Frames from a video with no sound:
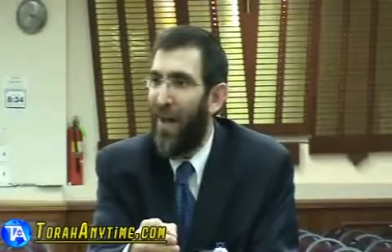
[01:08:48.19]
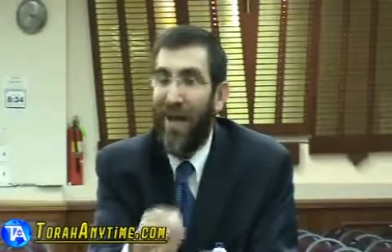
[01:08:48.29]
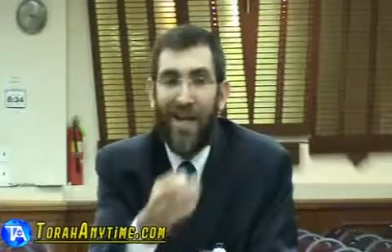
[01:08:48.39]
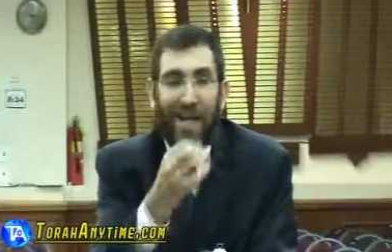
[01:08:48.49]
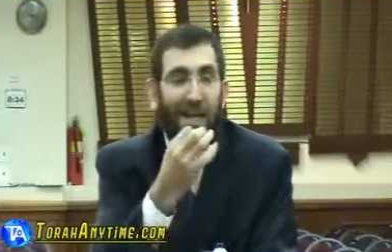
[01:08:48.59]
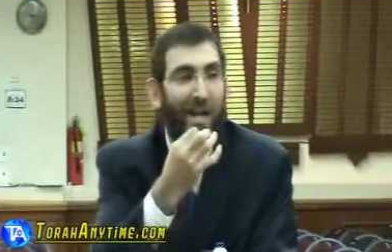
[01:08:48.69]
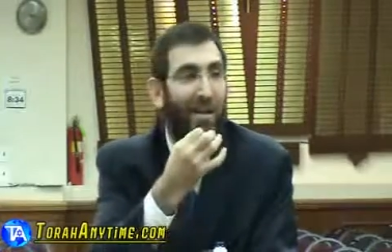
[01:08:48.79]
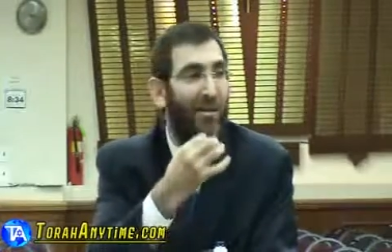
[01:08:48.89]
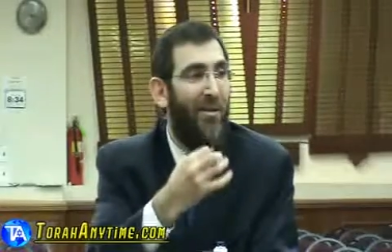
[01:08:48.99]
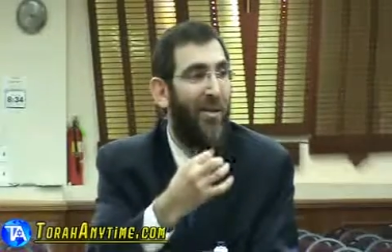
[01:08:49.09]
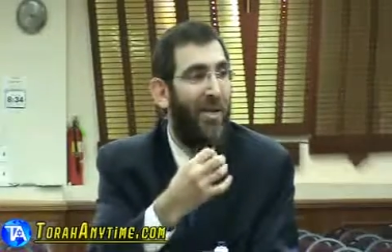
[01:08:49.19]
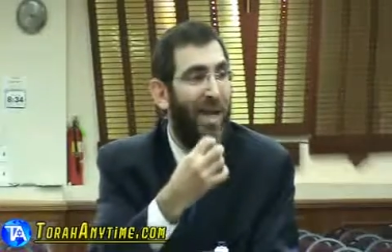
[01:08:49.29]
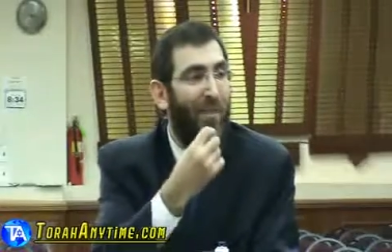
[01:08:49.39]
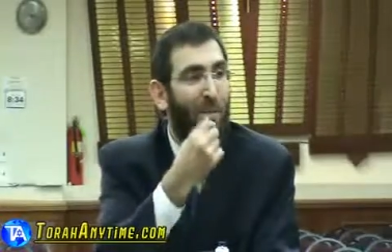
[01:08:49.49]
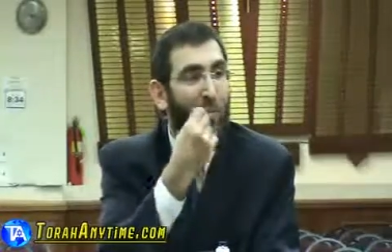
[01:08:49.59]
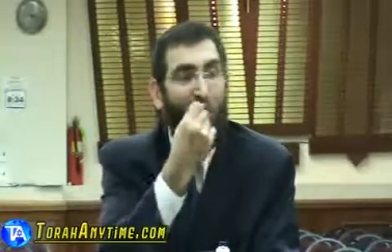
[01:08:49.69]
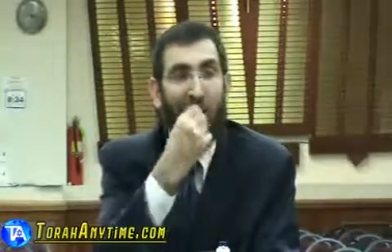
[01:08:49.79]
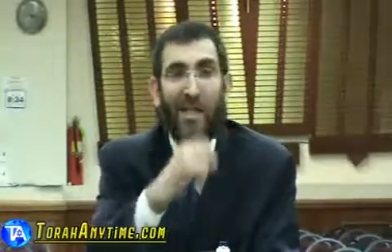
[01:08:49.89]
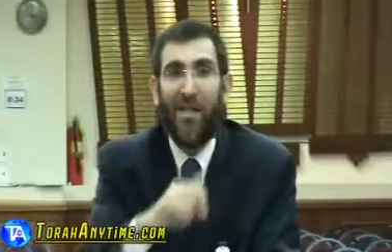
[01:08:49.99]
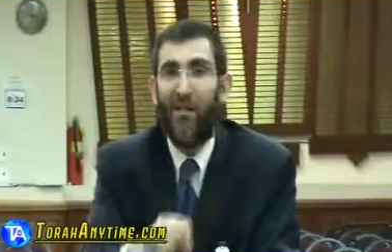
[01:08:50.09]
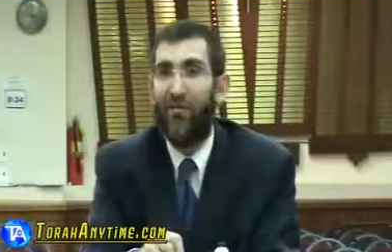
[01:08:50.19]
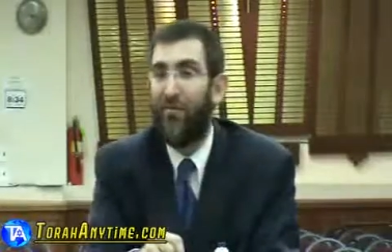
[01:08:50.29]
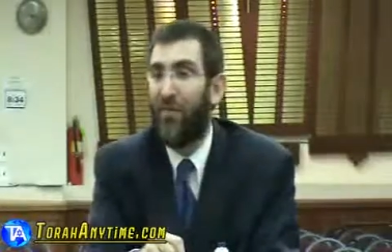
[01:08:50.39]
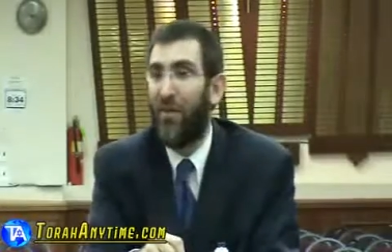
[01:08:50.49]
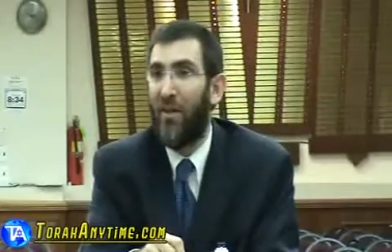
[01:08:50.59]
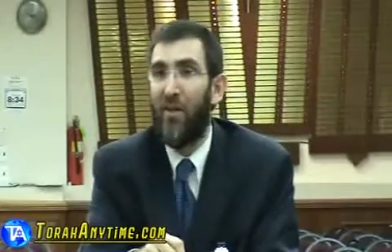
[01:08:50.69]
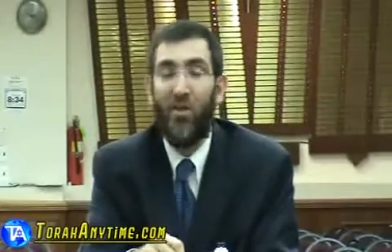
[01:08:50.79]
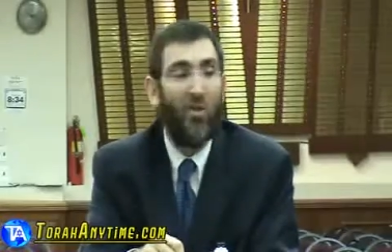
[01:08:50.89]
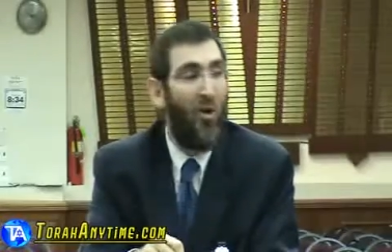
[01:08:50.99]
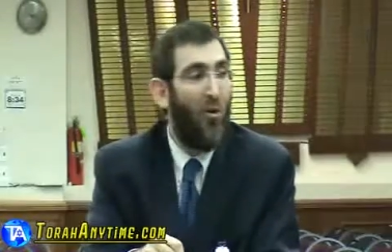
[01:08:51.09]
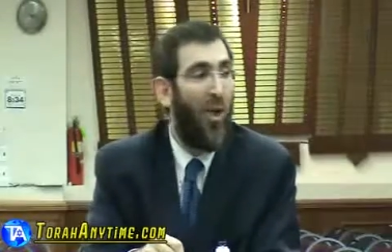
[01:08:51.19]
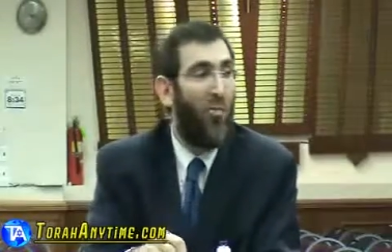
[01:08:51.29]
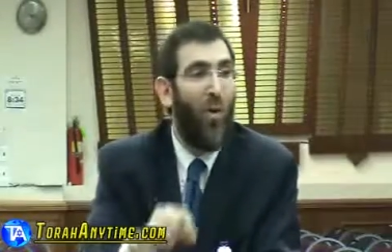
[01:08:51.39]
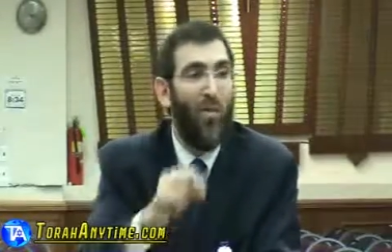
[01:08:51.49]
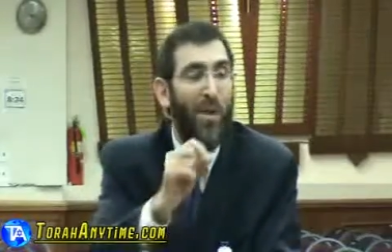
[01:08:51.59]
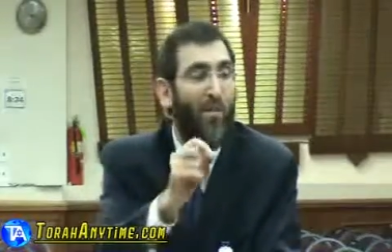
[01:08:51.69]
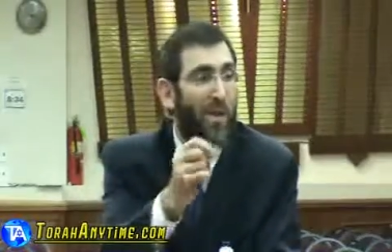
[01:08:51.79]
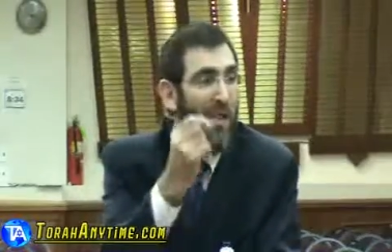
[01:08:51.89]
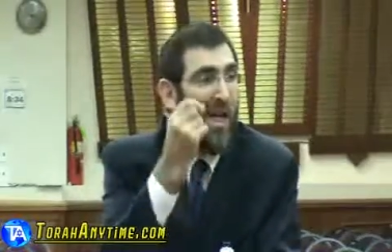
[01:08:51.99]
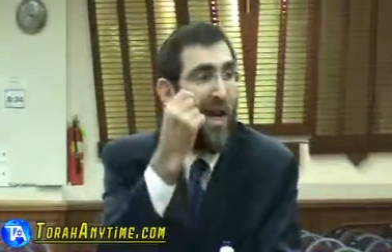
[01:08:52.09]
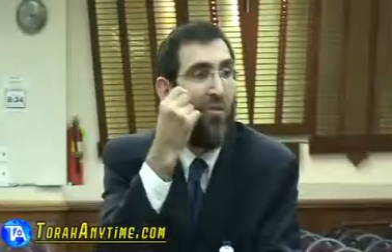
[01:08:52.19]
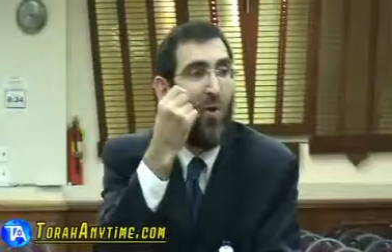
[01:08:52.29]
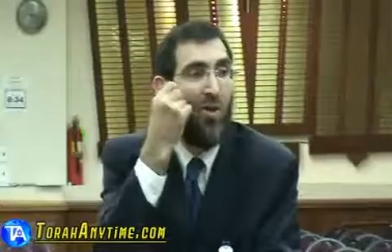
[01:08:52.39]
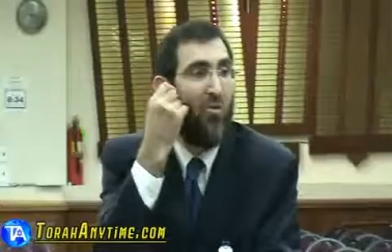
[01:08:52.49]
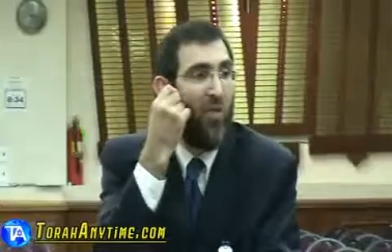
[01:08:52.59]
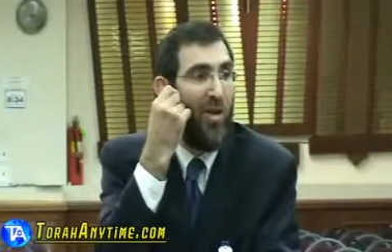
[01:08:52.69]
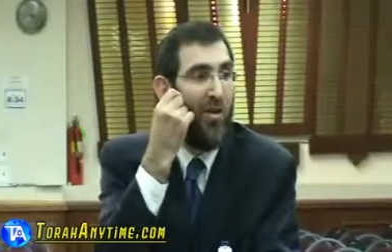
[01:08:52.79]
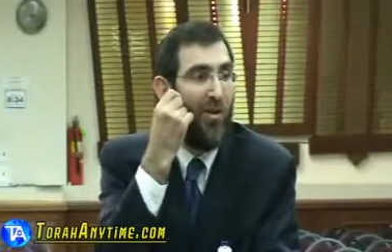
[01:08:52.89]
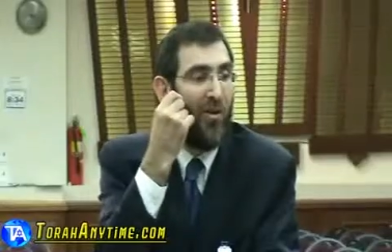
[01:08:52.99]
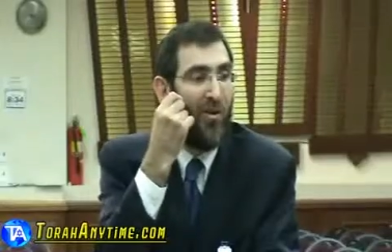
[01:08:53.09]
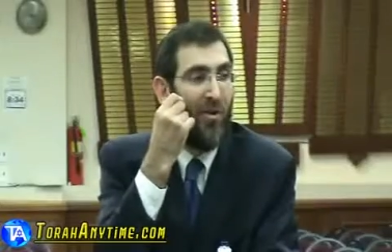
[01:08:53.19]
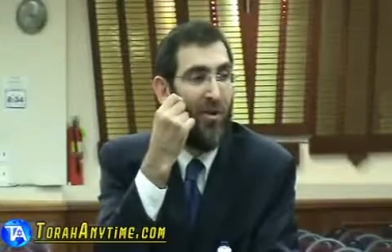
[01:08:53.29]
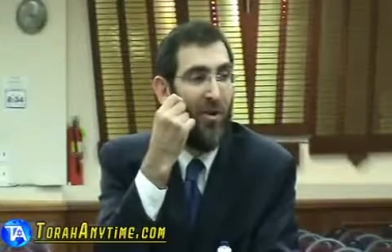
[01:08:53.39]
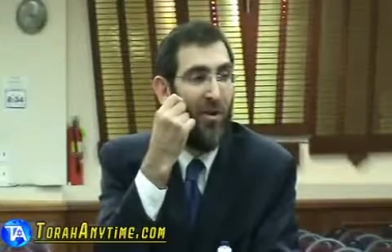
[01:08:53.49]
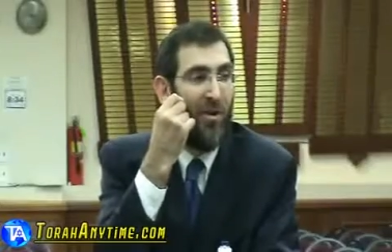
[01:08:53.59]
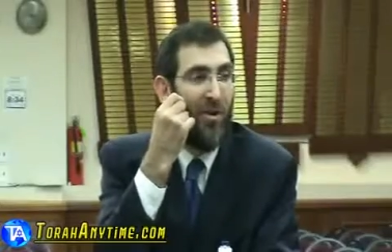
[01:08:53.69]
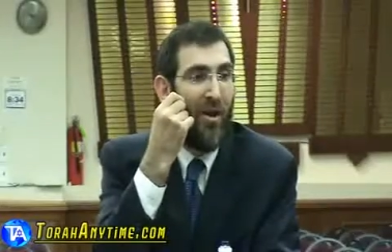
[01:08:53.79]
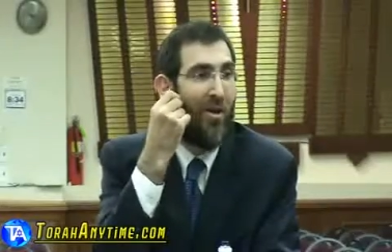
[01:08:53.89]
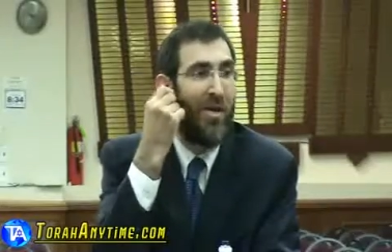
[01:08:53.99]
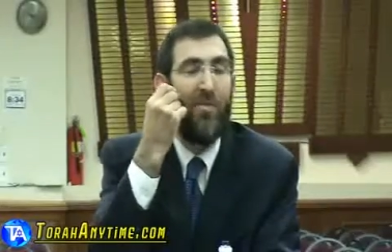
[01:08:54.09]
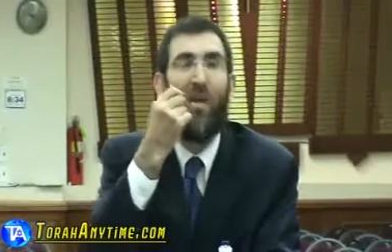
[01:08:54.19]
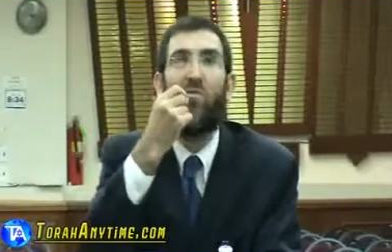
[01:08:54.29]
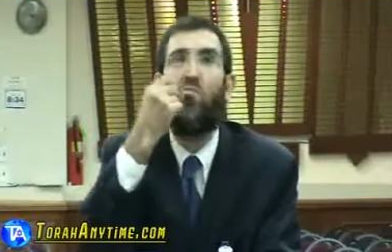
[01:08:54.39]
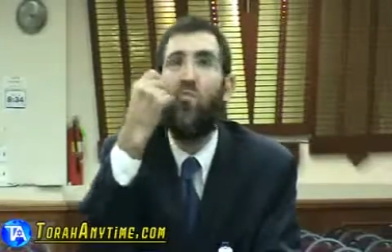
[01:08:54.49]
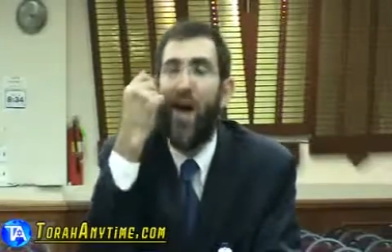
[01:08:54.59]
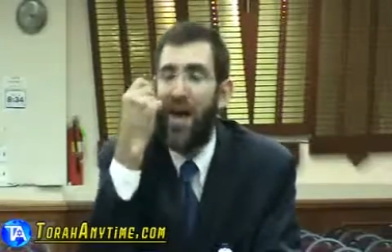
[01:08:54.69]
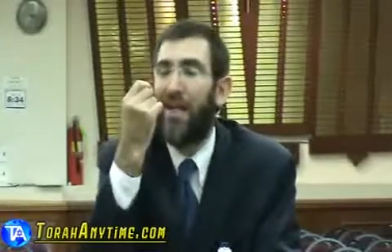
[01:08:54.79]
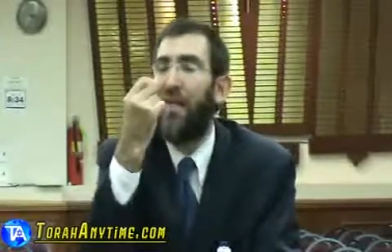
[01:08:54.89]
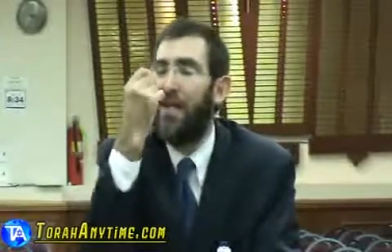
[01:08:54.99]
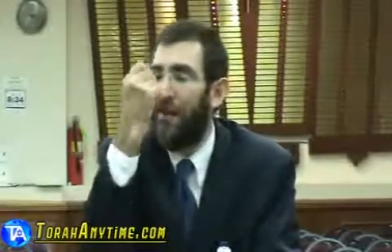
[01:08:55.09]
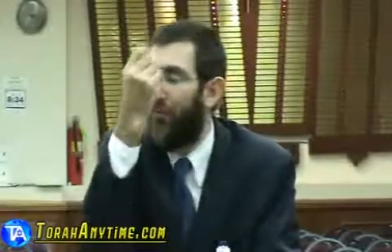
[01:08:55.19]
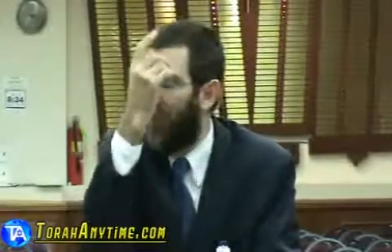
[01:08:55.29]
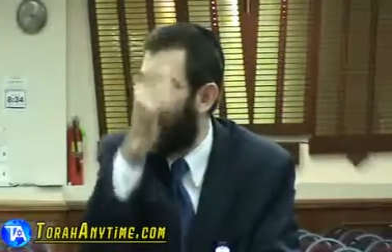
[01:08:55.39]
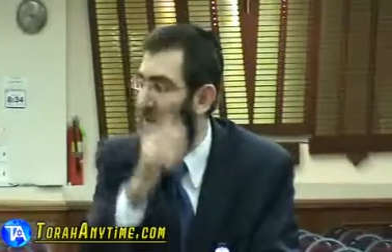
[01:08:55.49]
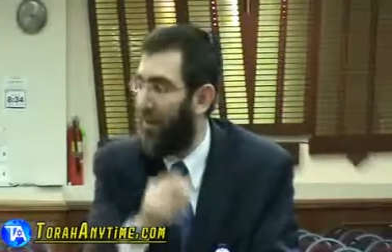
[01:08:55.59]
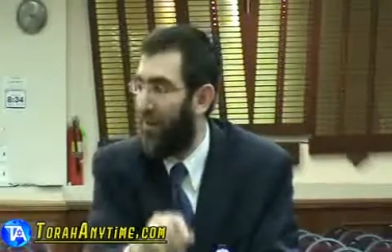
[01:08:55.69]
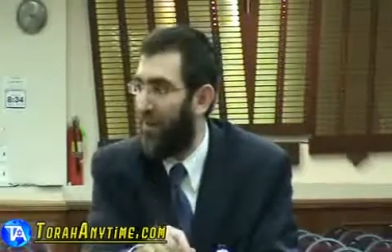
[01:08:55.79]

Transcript: Had Hillel not been wise enough to know that what people say and what you hear are sometimes radically different,